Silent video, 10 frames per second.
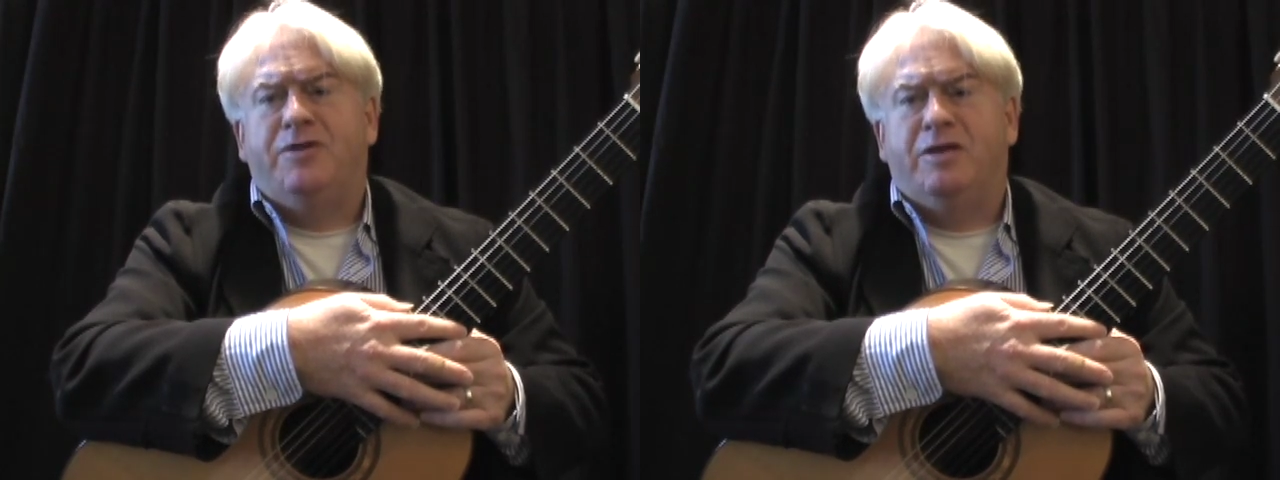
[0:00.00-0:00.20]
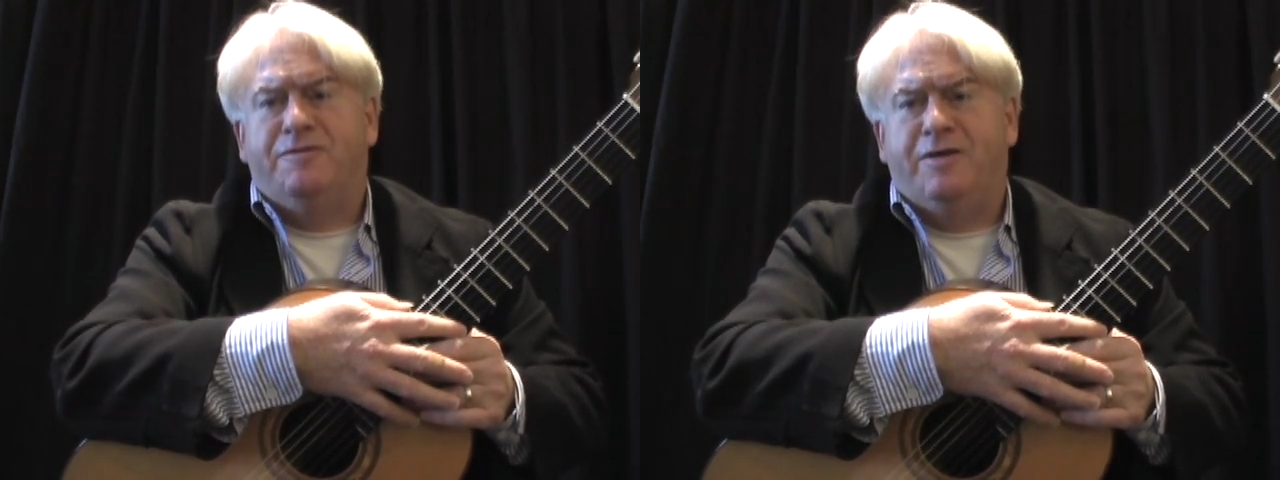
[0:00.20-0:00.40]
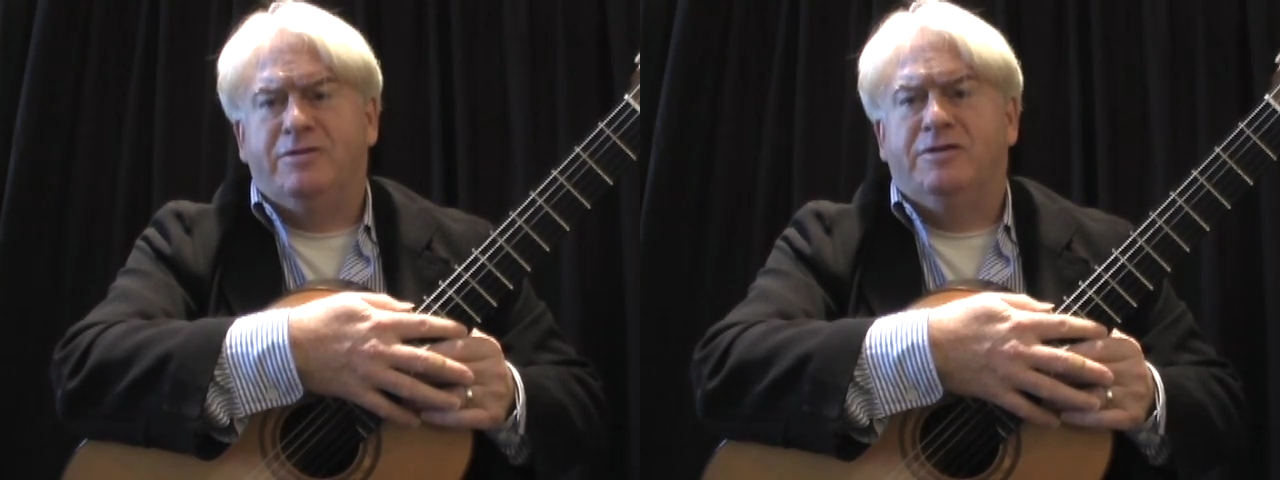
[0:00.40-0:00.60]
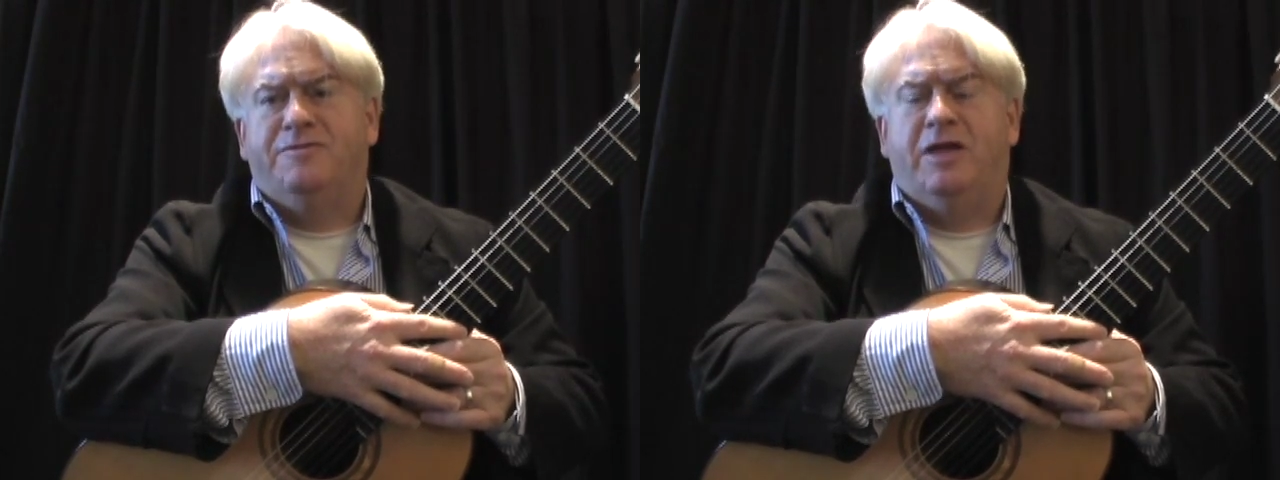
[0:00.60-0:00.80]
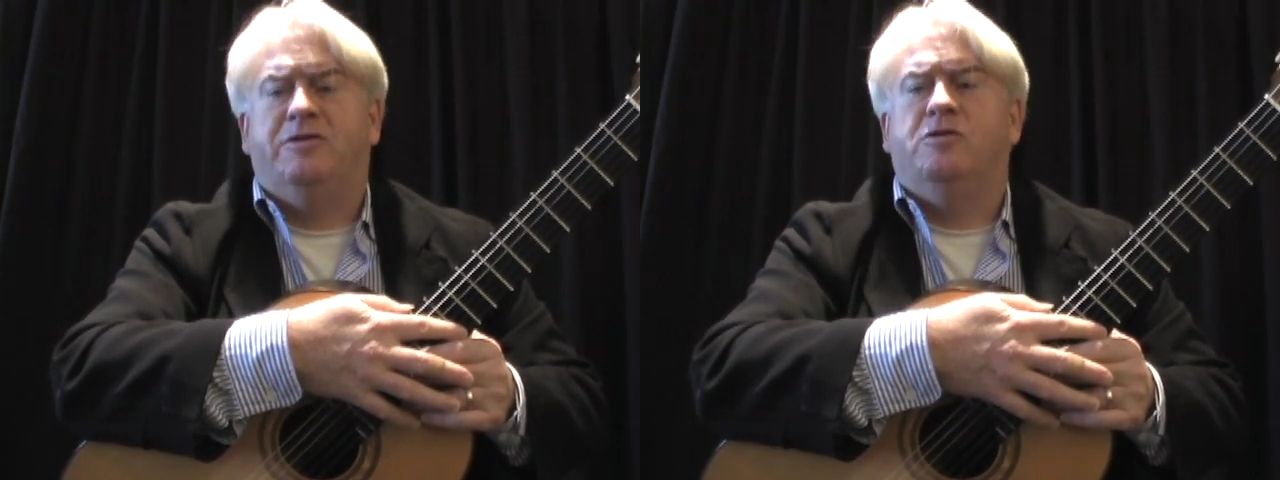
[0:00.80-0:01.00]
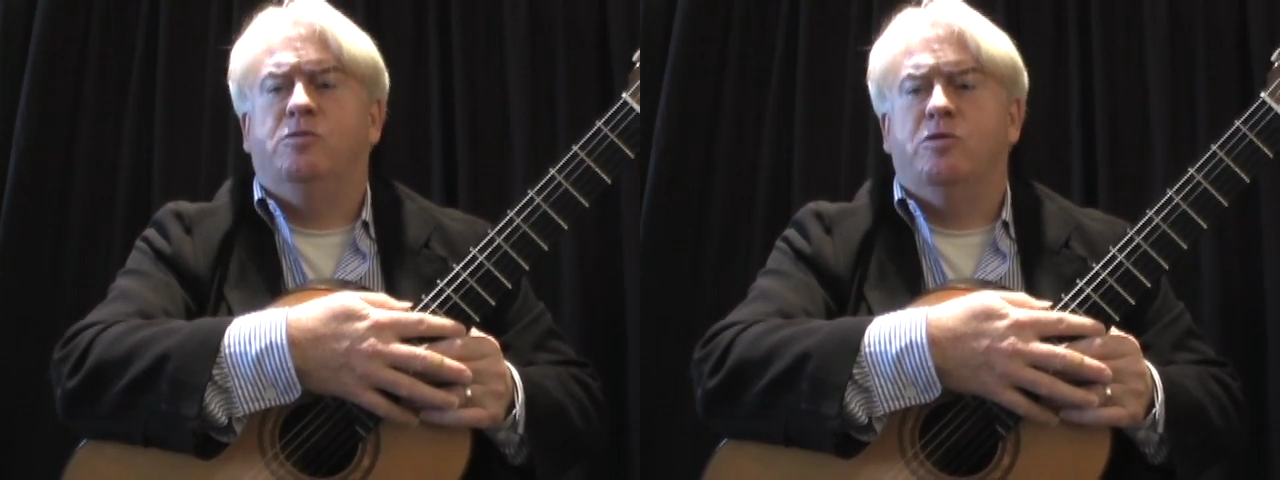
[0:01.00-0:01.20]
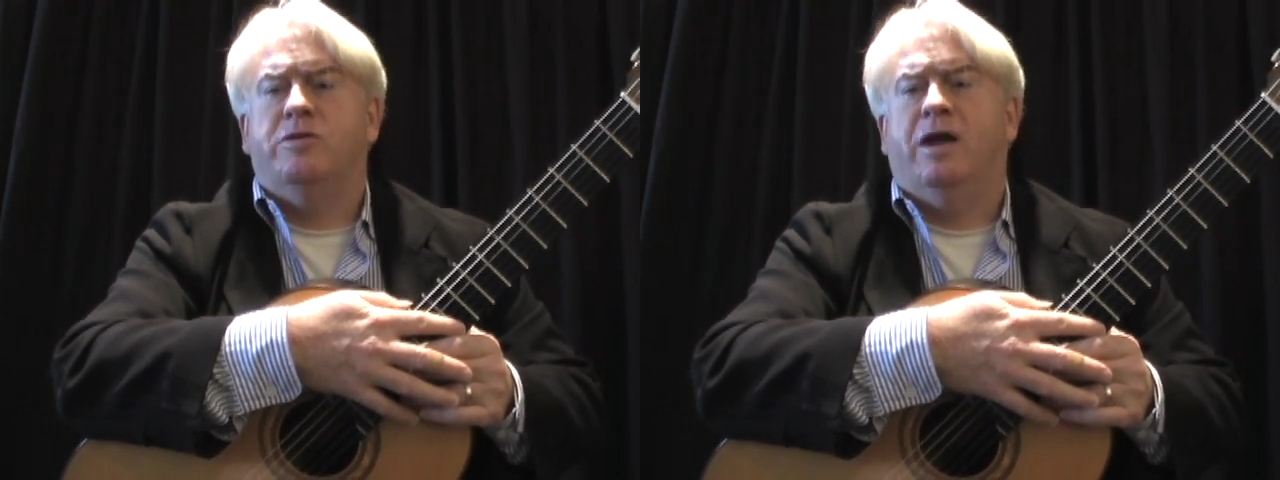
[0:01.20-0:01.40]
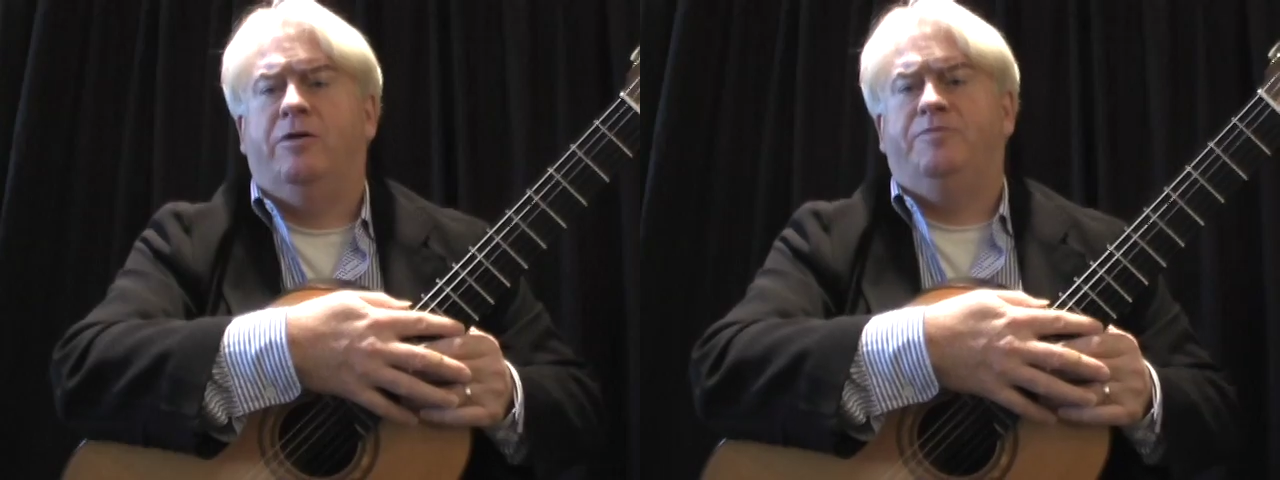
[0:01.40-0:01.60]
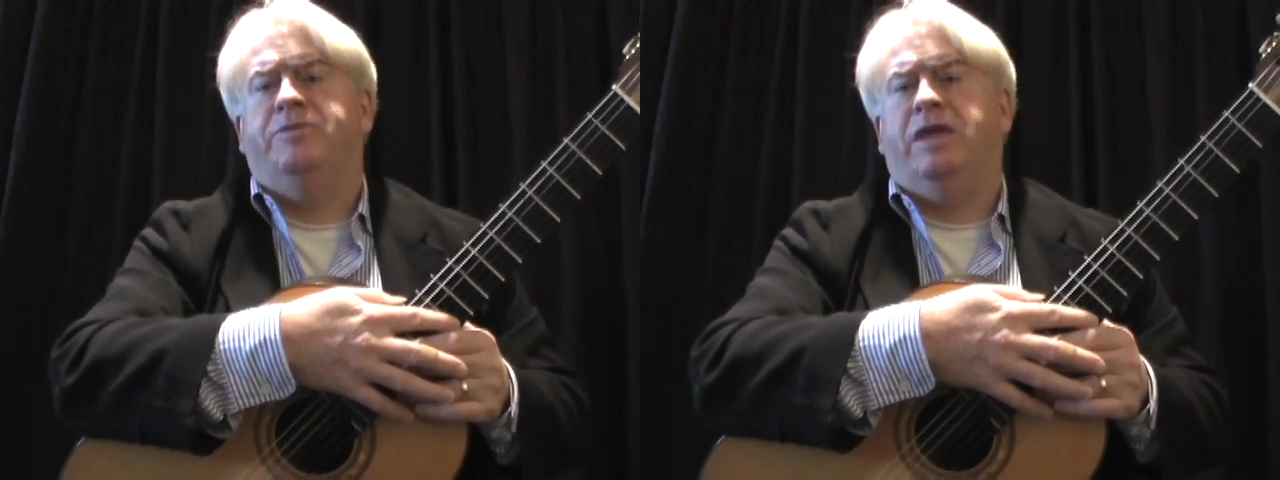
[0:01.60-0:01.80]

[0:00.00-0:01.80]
and effective technical workout.